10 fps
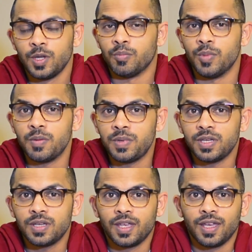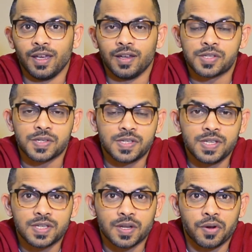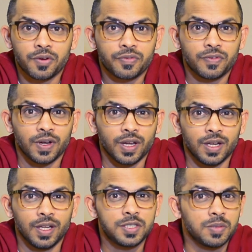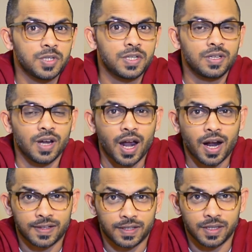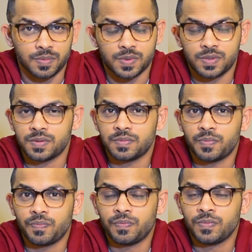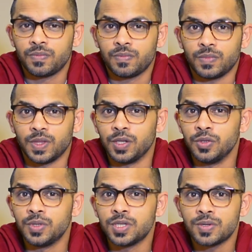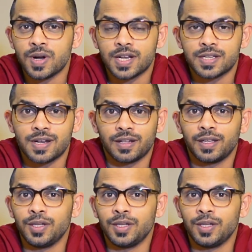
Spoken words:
maybe it's a season of little hard times, then you need to understand that